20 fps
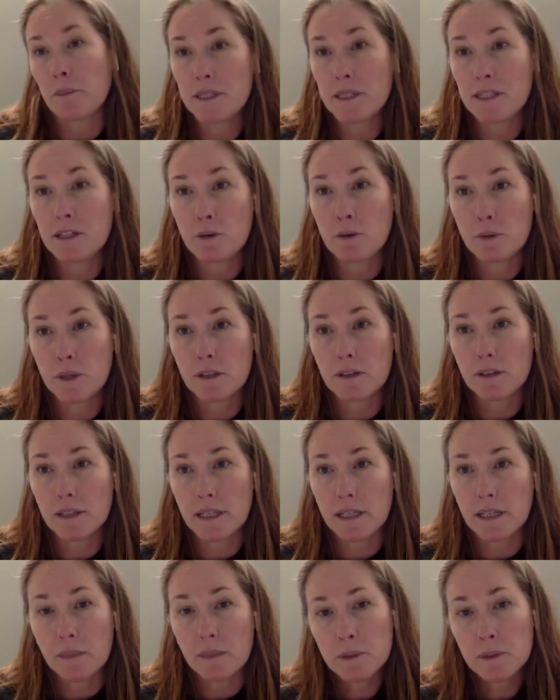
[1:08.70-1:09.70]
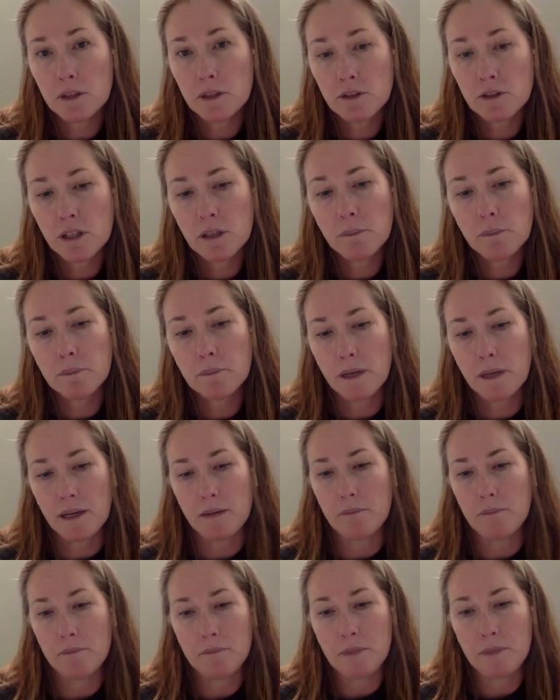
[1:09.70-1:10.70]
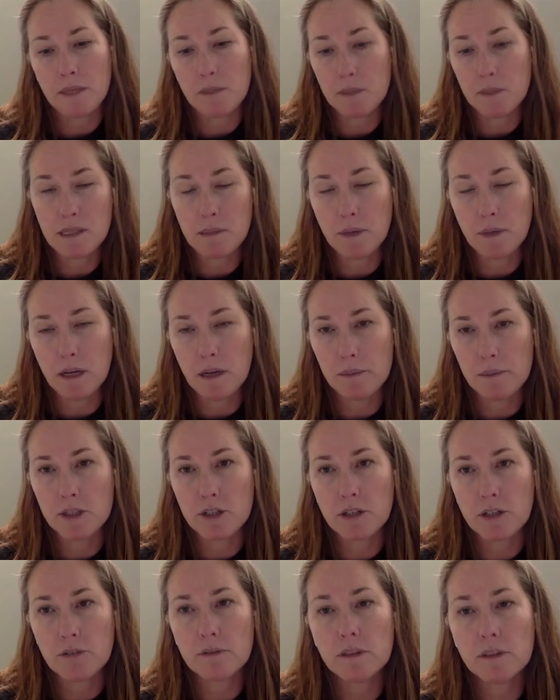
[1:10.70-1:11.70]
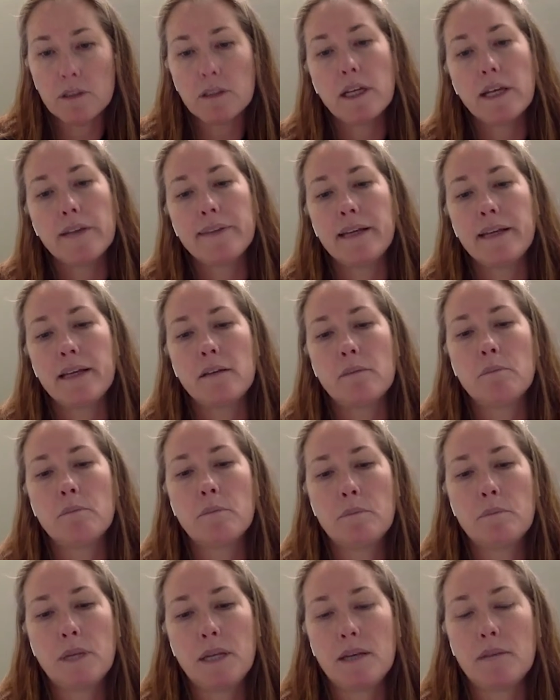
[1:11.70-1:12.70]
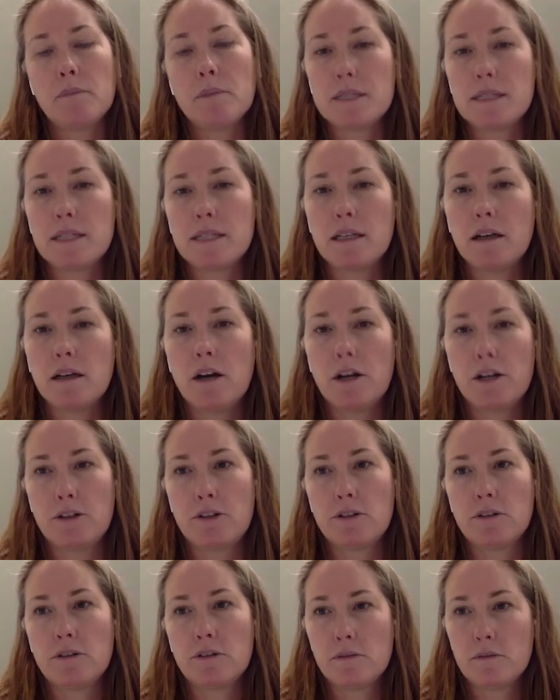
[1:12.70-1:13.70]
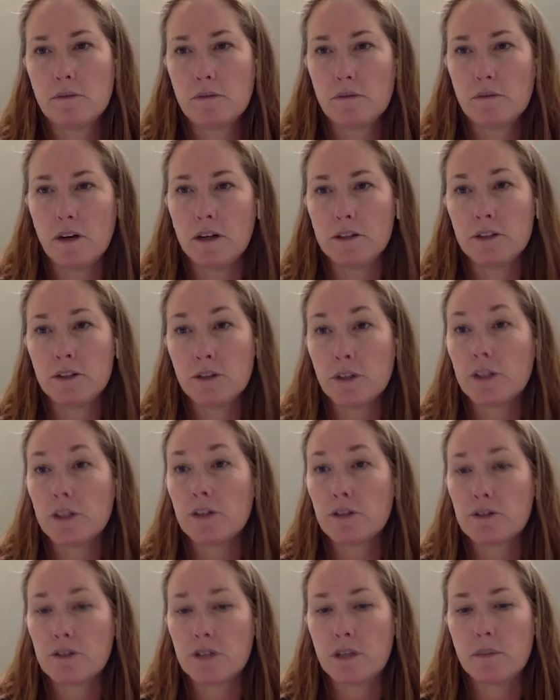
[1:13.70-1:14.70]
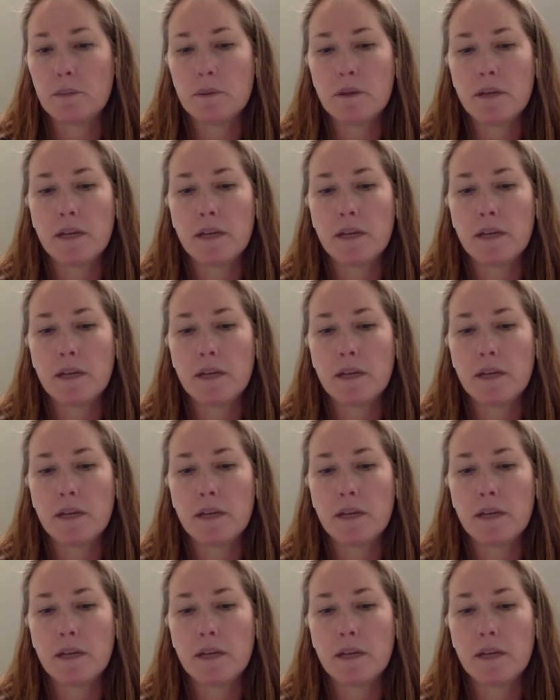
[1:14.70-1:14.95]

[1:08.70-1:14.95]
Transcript: career leading up to the trip, and being a busy mom in general, and then being busy during your trip.